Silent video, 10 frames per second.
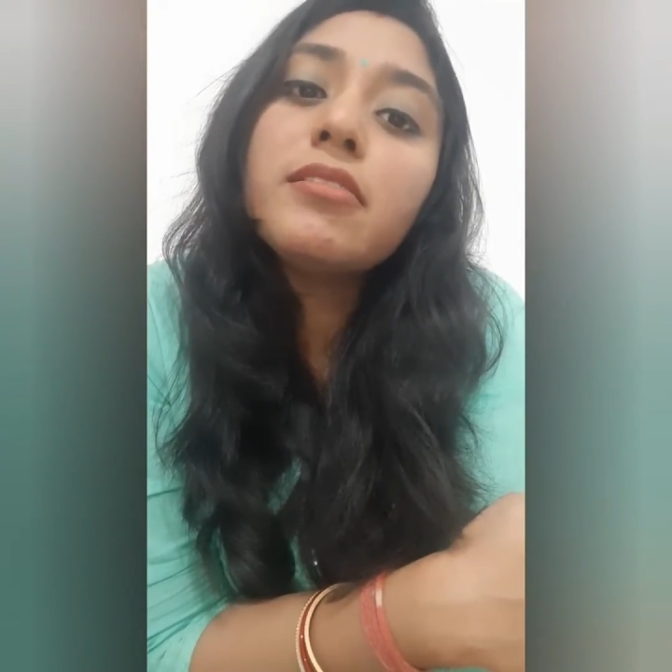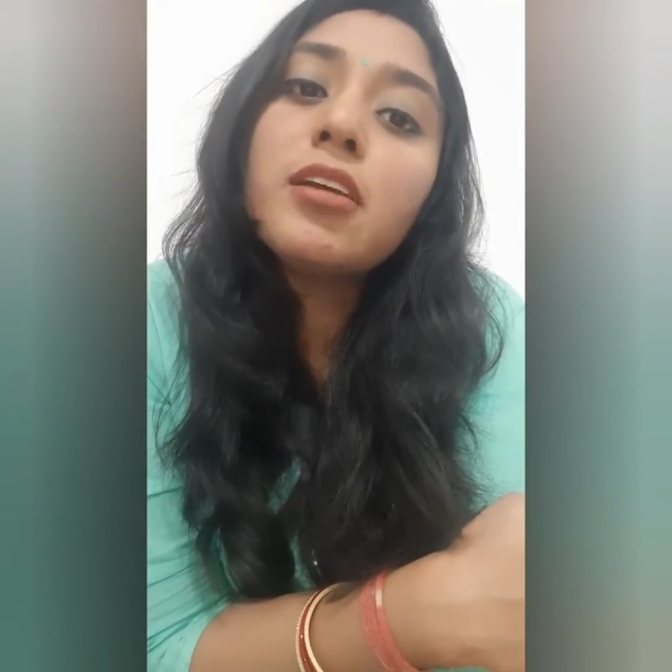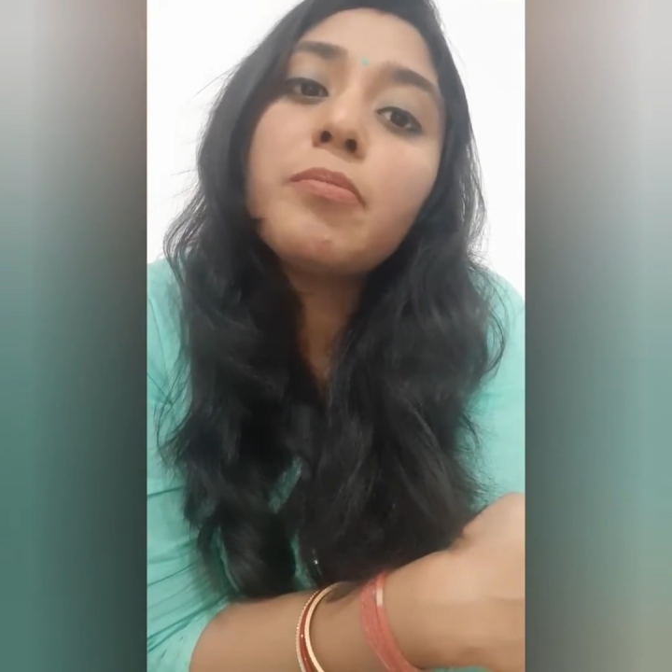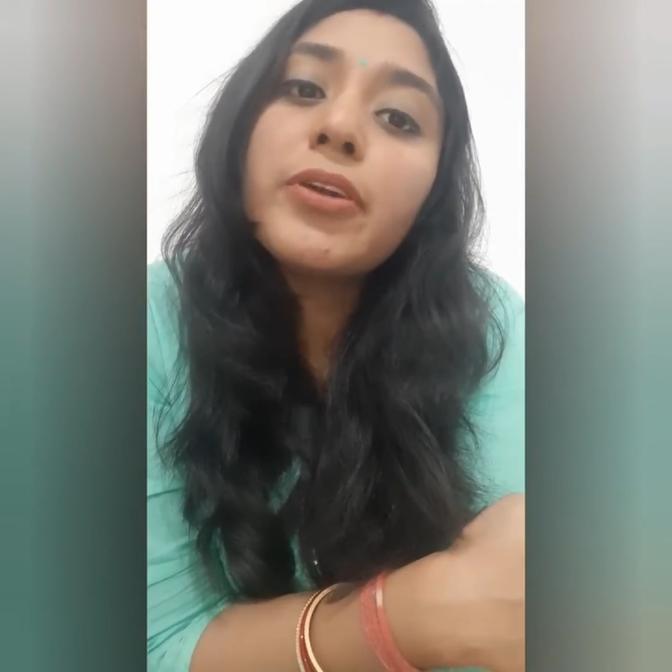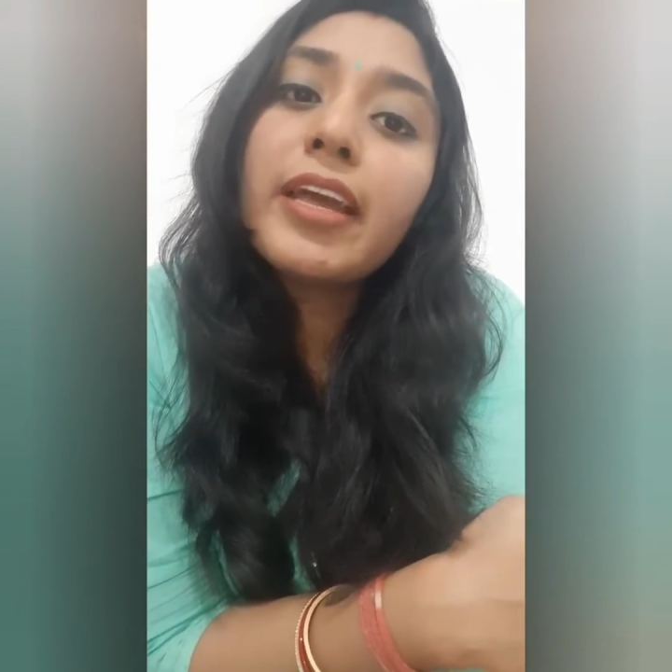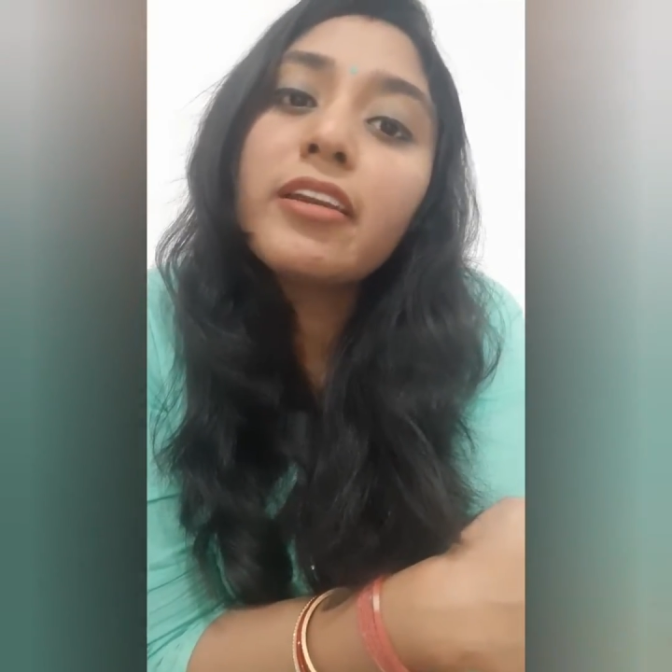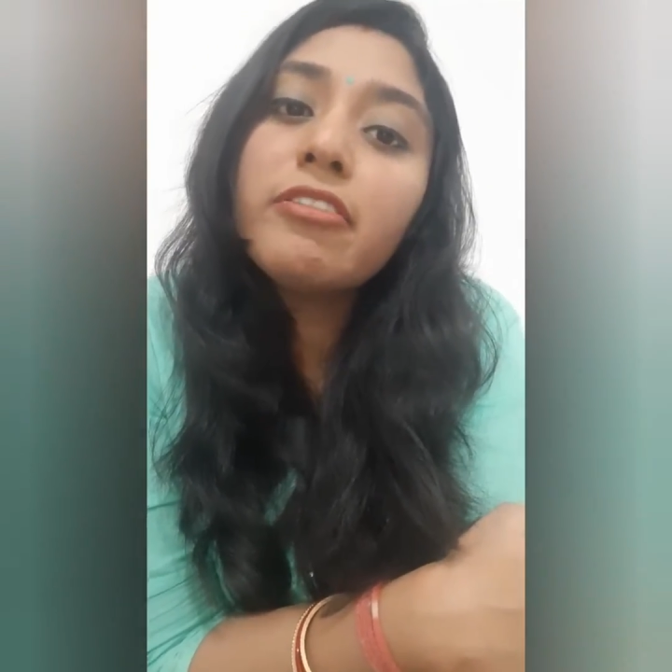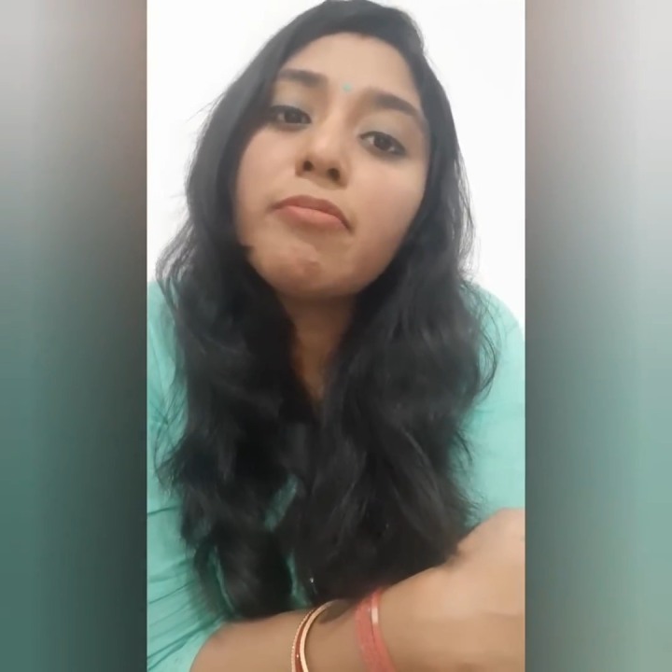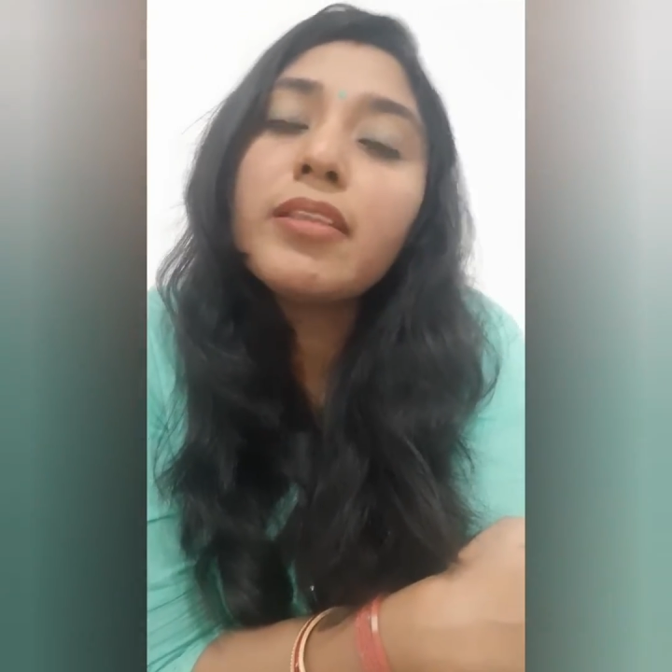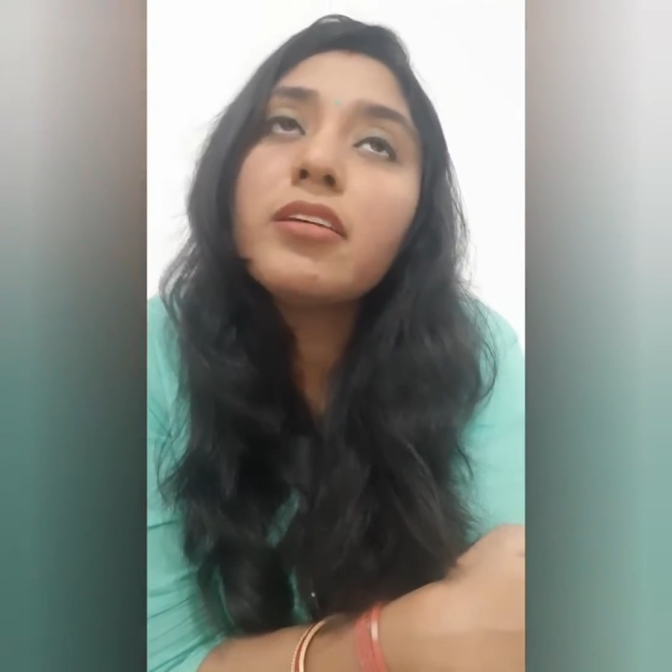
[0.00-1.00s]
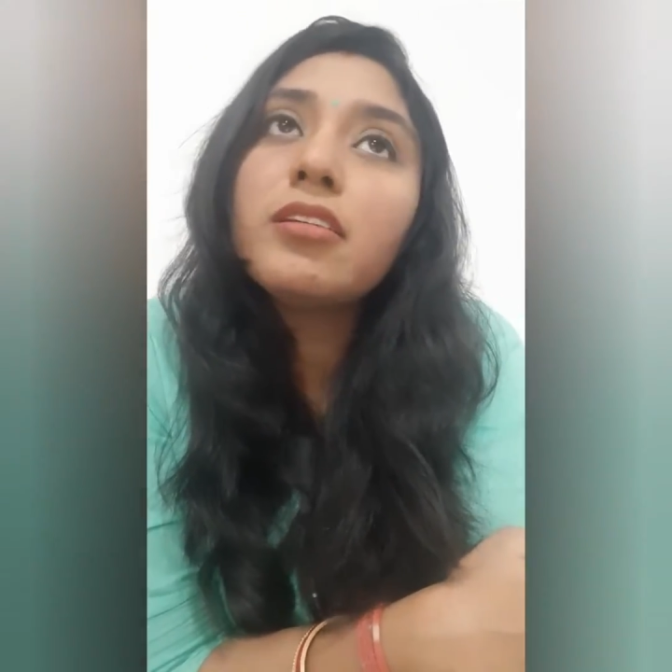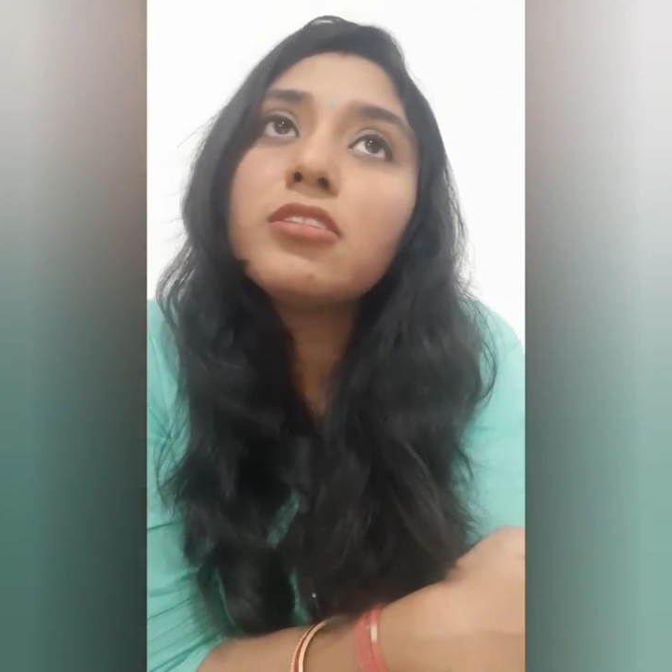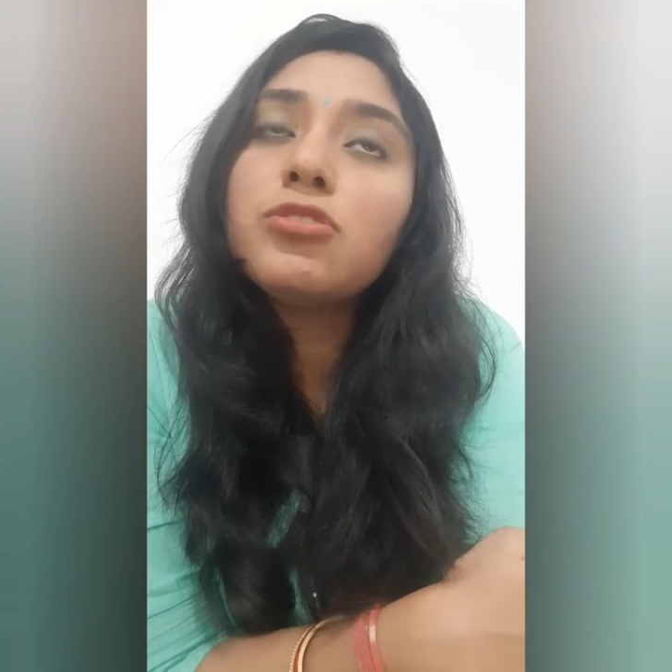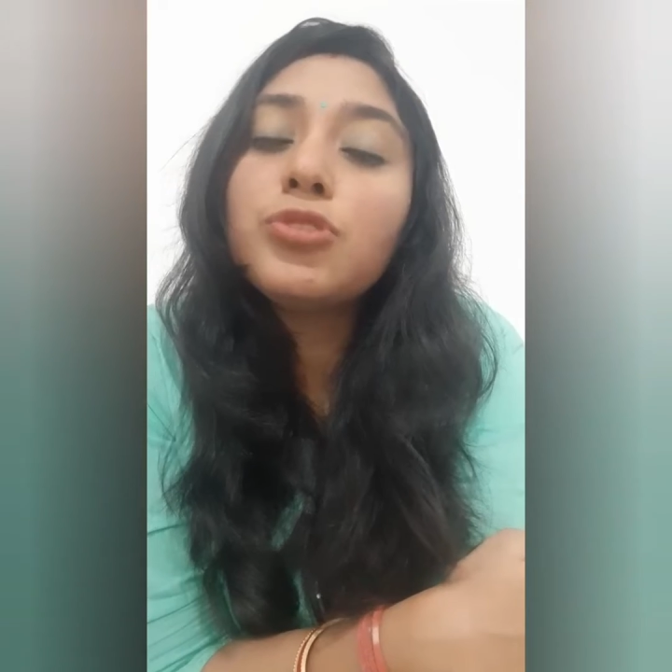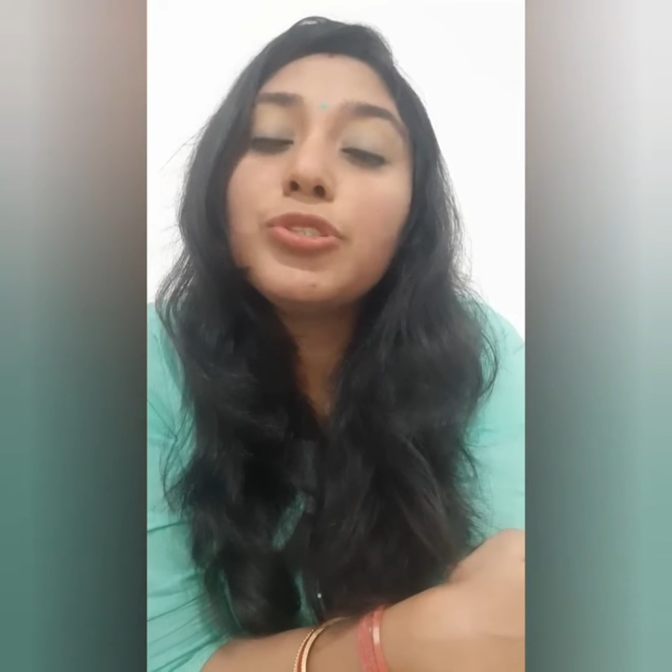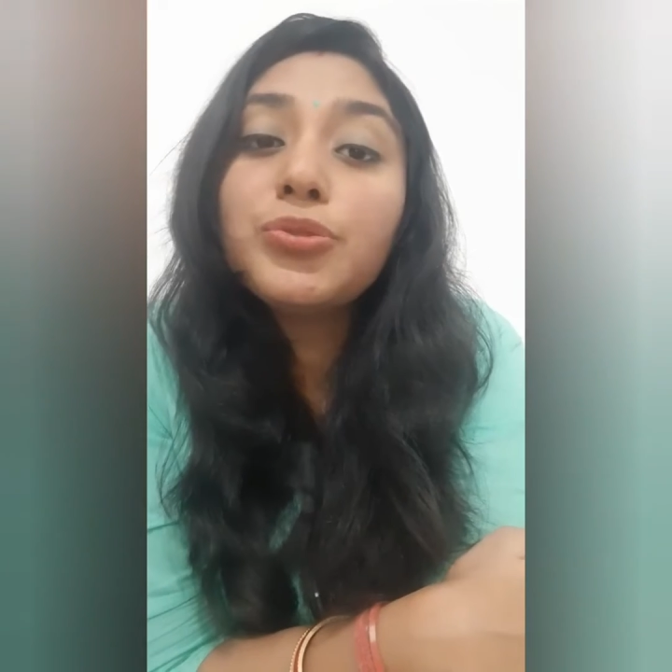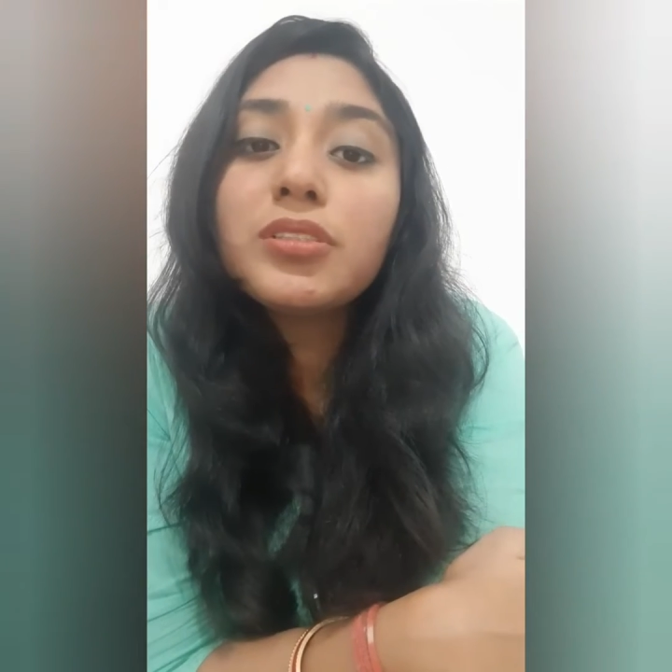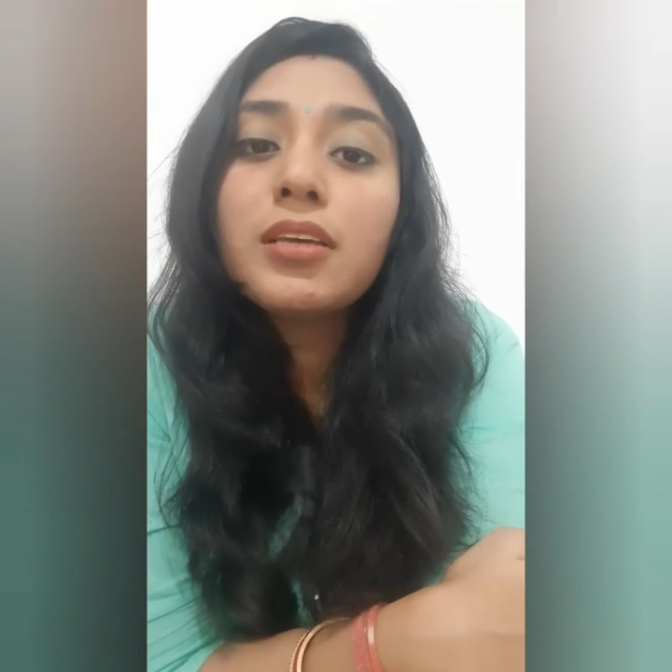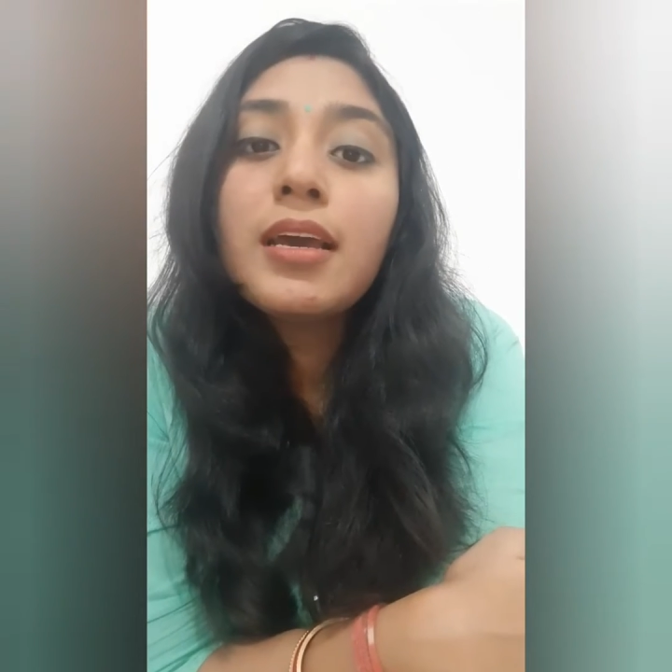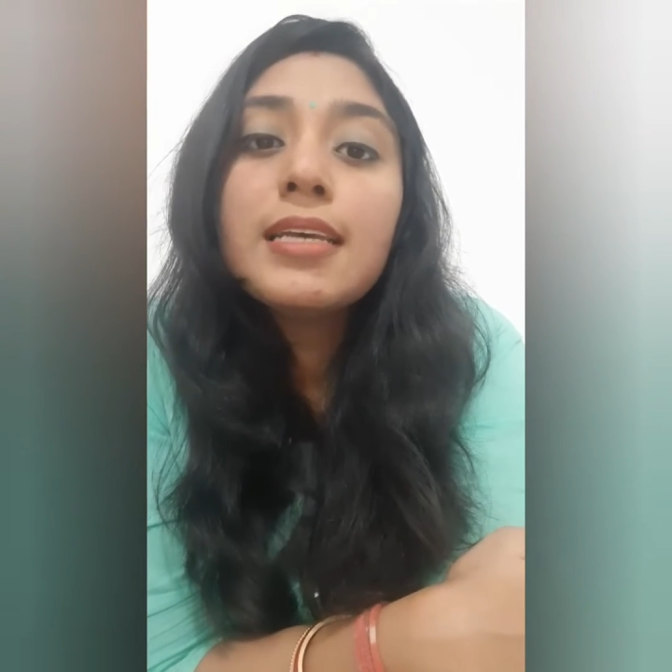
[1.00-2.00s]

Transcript: the protective method is to use